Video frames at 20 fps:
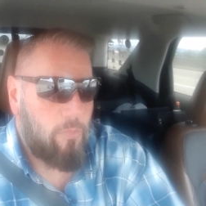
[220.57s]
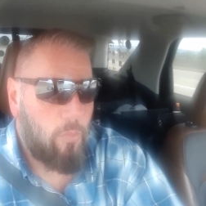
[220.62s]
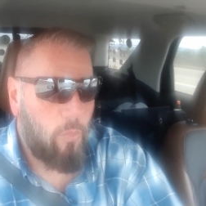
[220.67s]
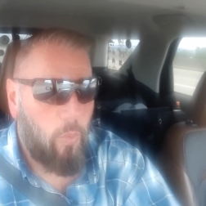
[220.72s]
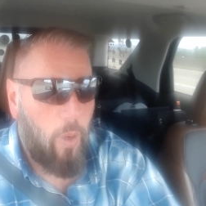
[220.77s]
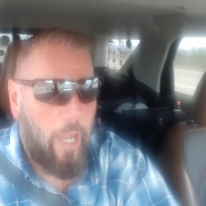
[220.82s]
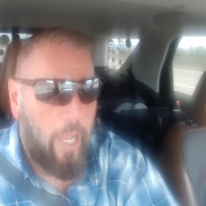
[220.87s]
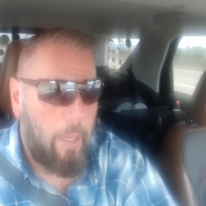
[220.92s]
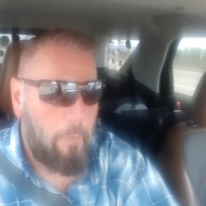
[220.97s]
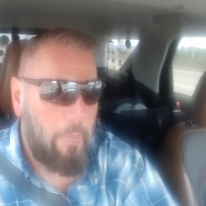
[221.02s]

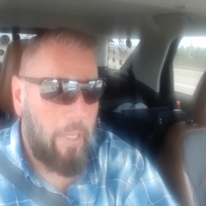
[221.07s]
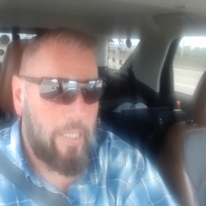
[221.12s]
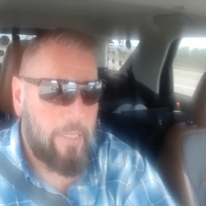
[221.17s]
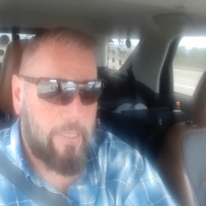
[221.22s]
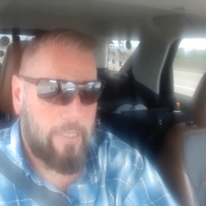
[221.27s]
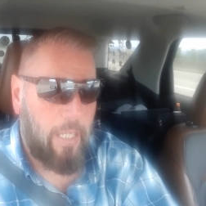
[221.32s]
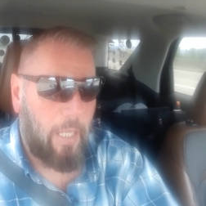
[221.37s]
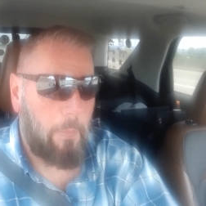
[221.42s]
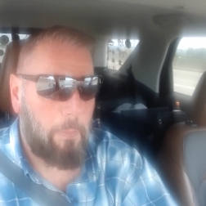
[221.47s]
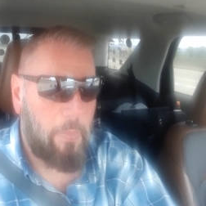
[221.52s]
Why
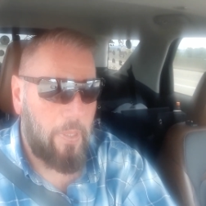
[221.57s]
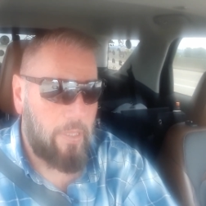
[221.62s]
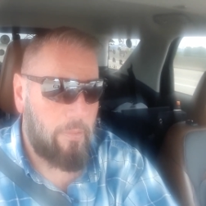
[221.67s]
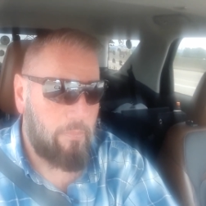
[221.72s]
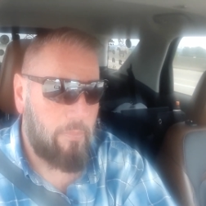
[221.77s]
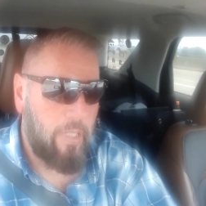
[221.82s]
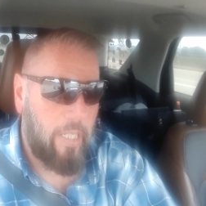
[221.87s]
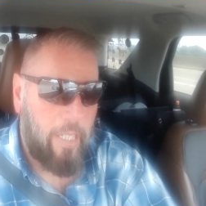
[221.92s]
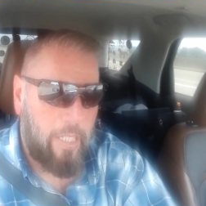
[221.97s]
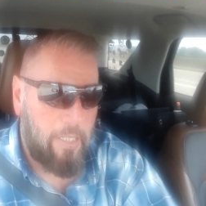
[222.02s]
mess up
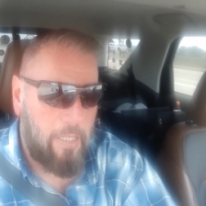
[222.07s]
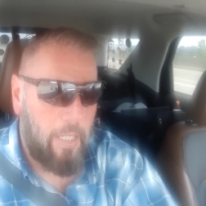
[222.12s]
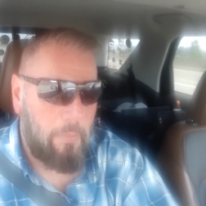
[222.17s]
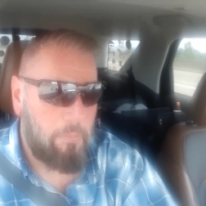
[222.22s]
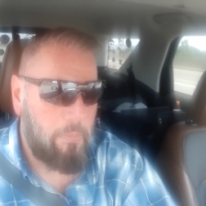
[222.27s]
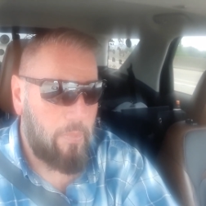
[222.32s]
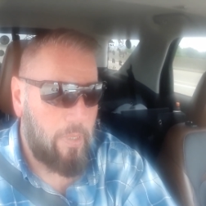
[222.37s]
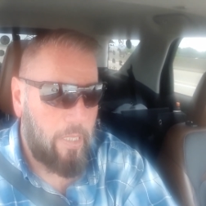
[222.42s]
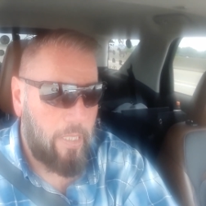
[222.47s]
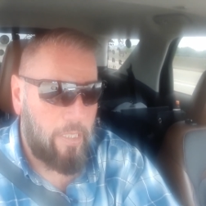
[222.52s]
and end up
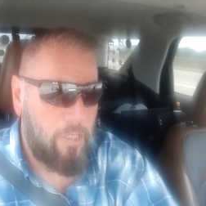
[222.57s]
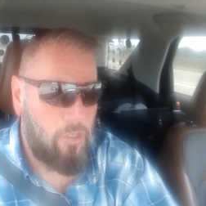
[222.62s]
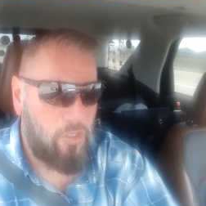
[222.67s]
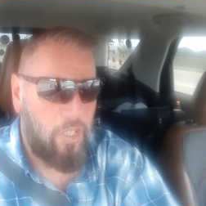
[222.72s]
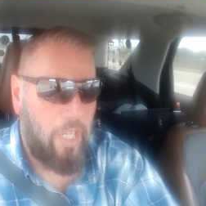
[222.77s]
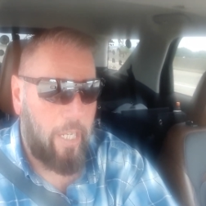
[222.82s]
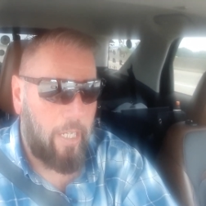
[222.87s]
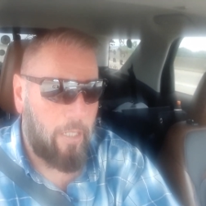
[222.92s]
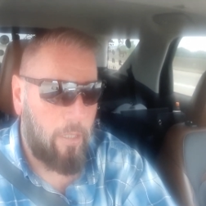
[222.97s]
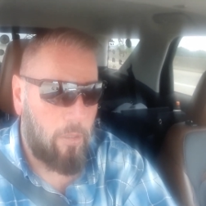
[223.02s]
in
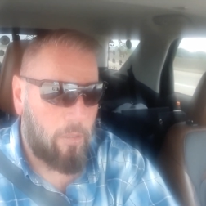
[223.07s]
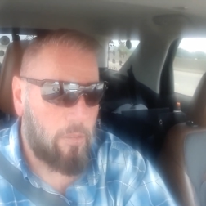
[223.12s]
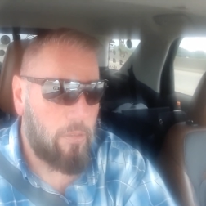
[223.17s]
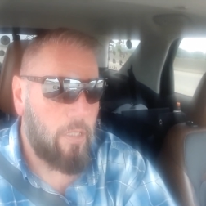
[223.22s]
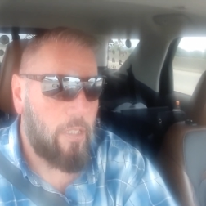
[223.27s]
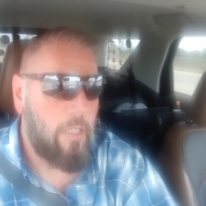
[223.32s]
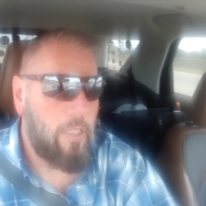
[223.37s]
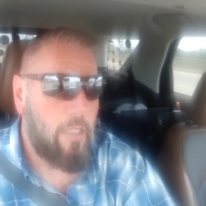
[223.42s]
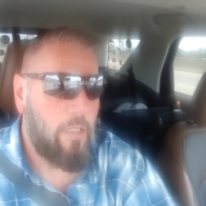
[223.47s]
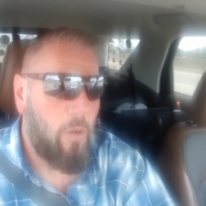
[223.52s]
jail
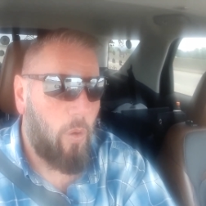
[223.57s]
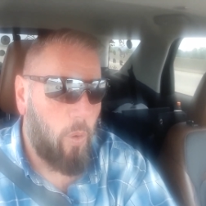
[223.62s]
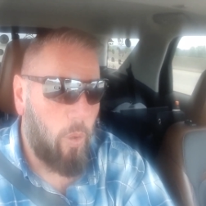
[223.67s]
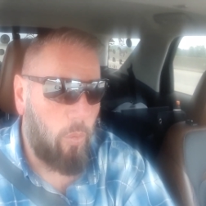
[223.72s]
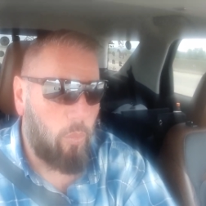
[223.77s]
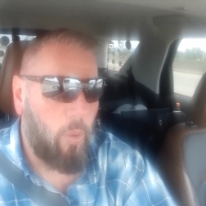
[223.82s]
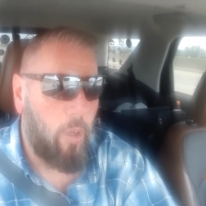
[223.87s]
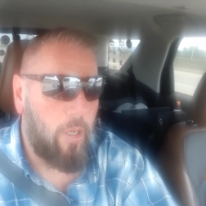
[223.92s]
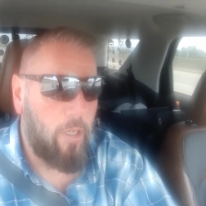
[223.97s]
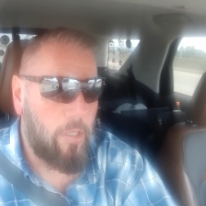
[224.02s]

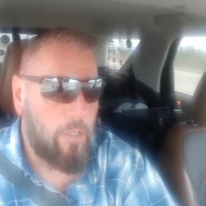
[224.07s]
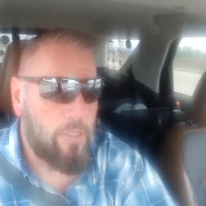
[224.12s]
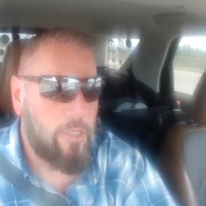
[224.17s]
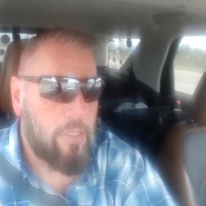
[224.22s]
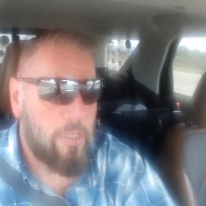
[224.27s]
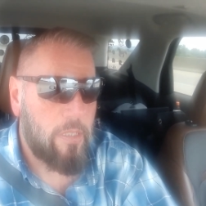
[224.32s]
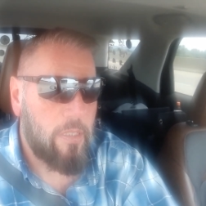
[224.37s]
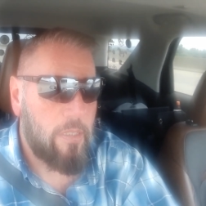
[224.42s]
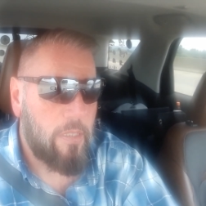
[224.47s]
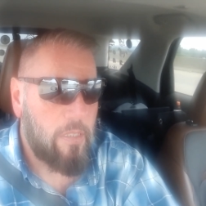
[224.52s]
or
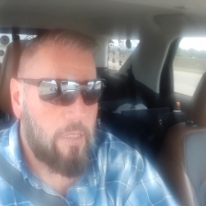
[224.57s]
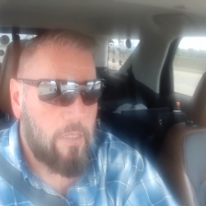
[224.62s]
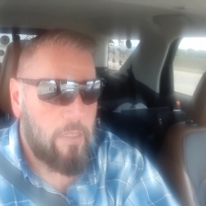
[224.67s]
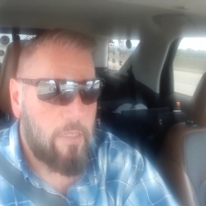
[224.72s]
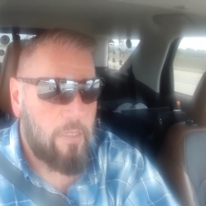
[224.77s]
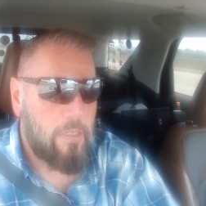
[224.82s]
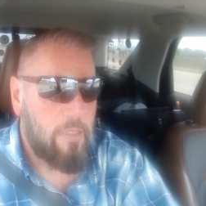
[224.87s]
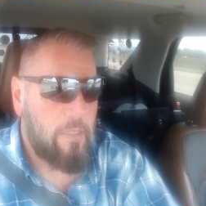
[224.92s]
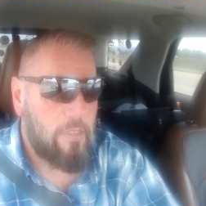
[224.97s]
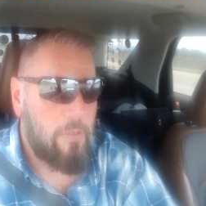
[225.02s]
worse
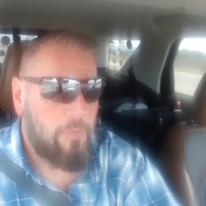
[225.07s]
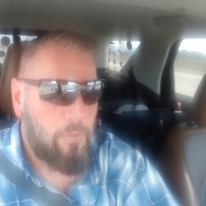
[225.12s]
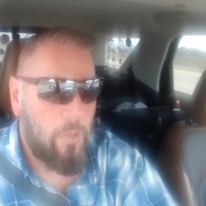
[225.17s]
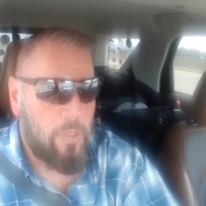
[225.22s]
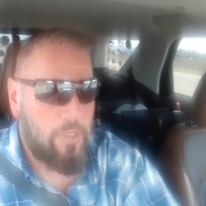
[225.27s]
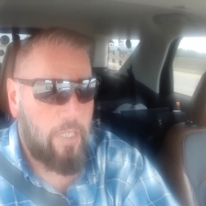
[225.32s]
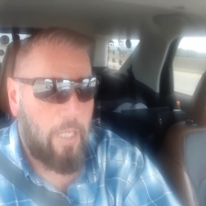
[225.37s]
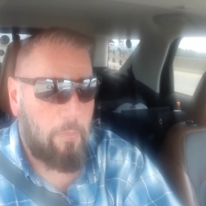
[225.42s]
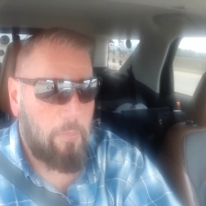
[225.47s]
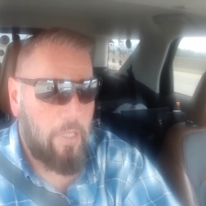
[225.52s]

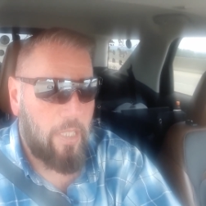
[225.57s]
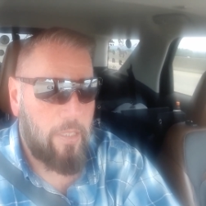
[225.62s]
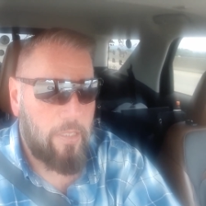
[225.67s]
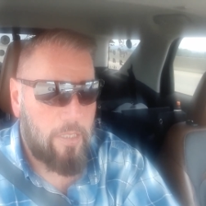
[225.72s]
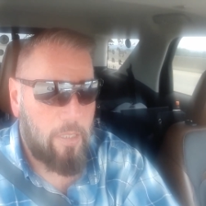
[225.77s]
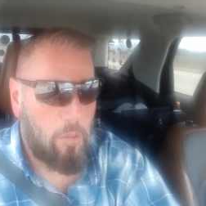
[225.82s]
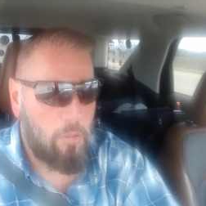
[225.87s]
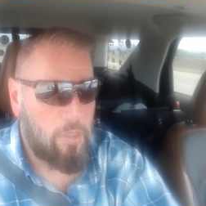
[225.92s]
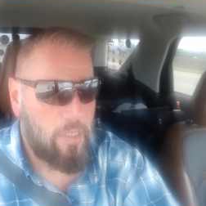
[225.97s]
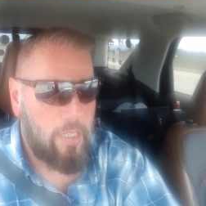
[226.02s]
for something
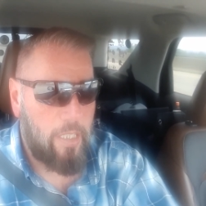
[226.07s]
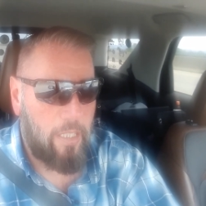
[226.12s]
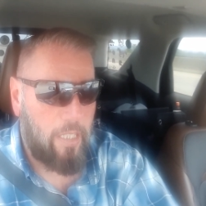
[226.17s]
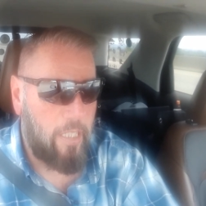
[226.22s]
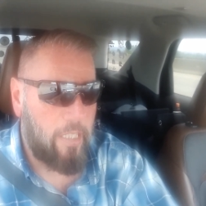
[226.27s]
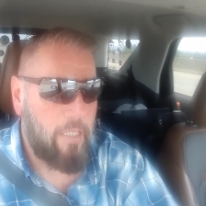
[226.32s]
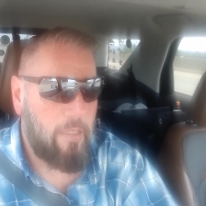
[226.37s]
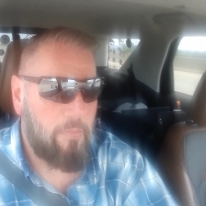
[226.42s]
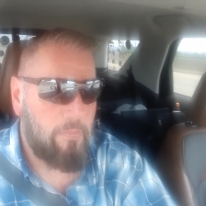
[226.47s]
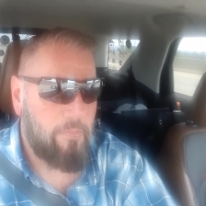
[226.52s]
so
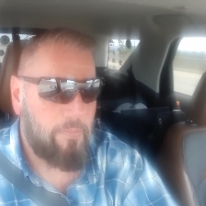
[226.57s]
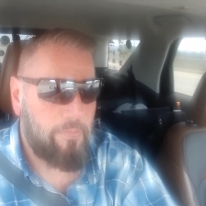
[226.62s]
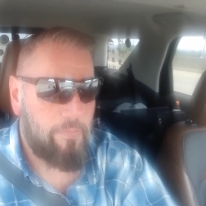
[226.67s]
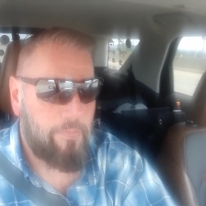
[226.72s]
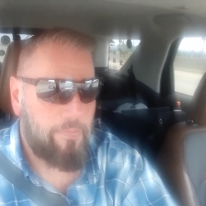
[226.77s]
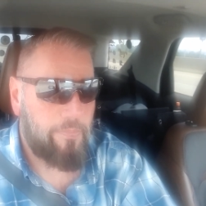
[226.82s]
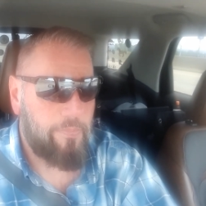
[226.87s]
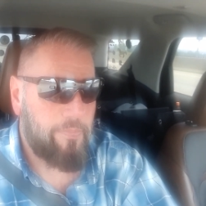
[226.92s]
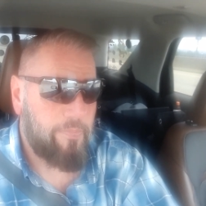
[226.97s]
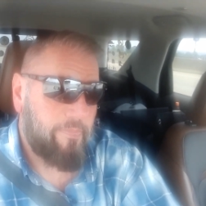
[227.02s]
silly?
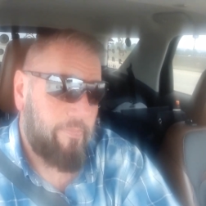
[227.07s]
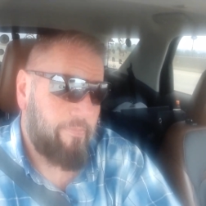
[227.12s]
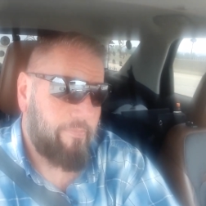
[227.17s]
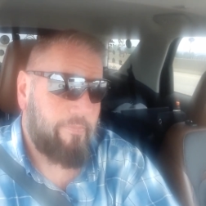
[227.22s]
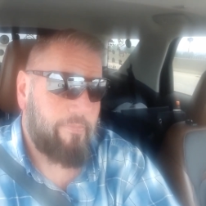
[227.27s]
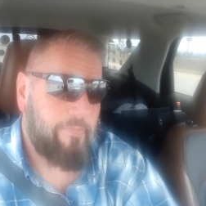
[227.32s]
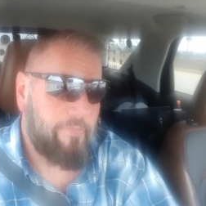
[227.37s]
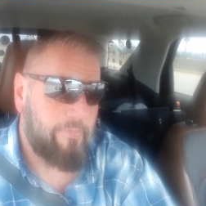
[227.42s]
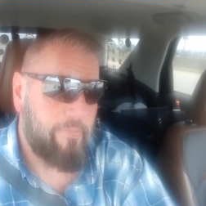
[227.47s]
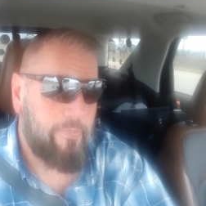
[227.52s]

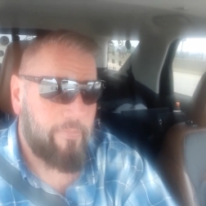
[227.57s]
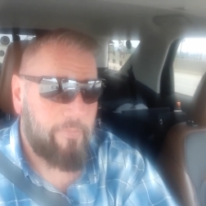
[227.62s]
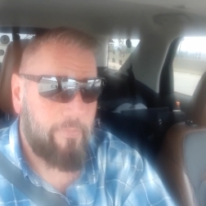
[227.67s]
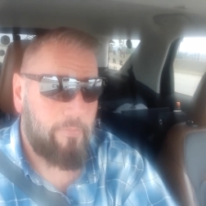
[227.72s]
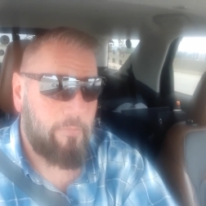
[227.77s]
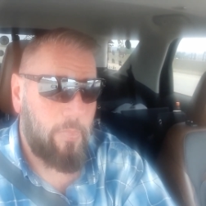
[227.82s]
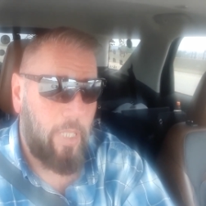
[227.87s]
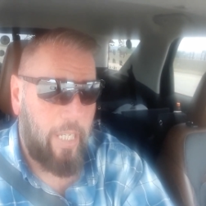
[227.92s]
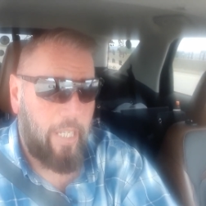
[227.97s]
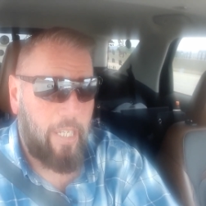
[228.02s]

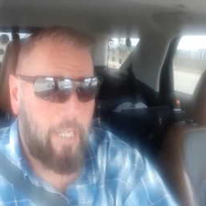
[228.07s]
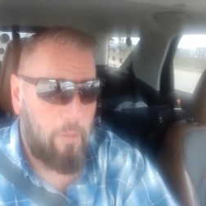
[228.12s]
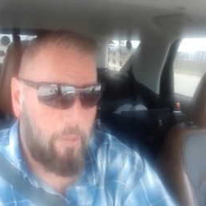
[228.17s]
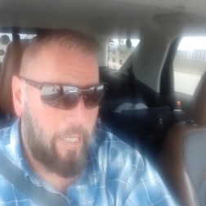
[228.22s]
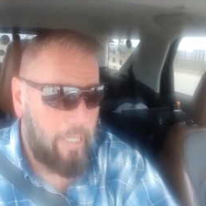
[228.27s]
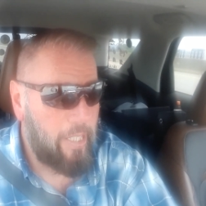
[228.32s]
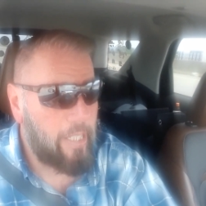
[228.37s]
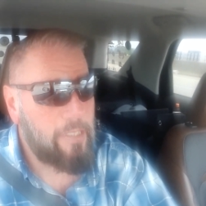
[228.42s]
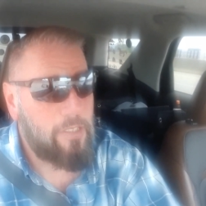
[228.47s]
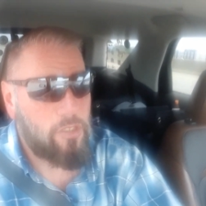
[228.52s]
But
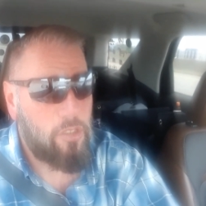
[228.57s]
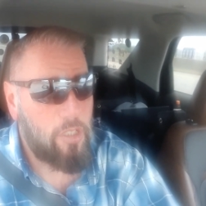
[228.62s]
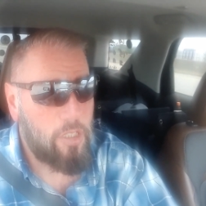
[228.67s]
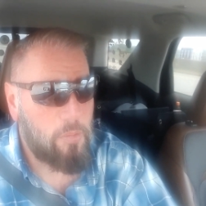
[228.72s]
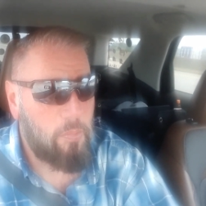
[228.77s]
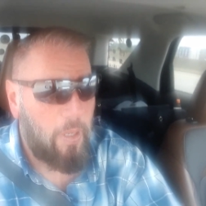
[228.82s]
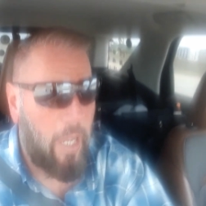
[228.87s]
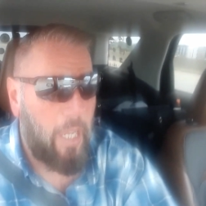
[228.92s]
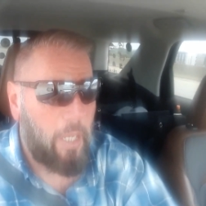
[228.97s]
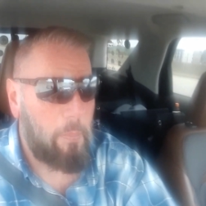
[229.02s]
anyway, that's
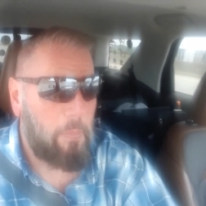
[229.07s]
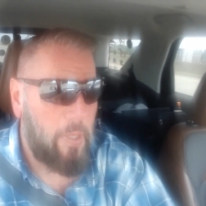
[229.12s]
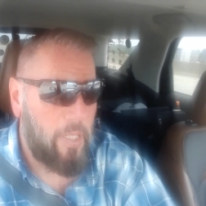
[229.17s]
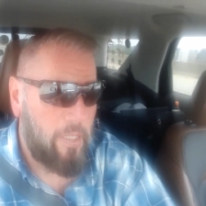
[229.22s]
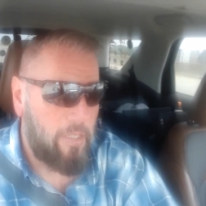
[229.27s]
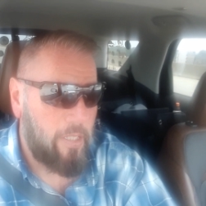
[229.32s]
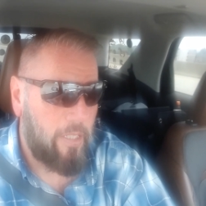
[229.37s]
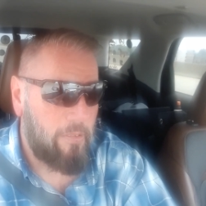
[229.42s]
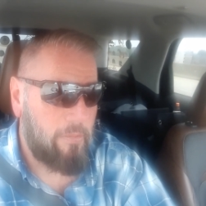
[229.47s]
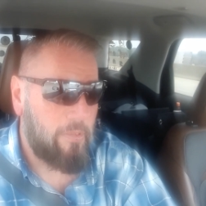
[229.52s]
just my
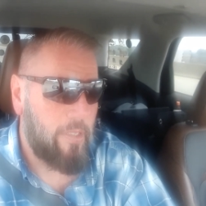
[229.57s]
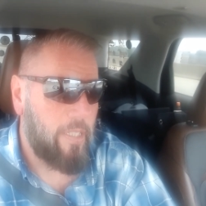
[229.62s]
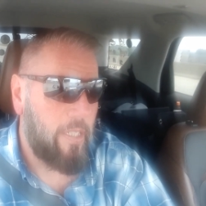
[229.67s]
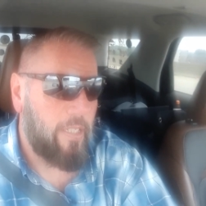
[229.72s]
opinion.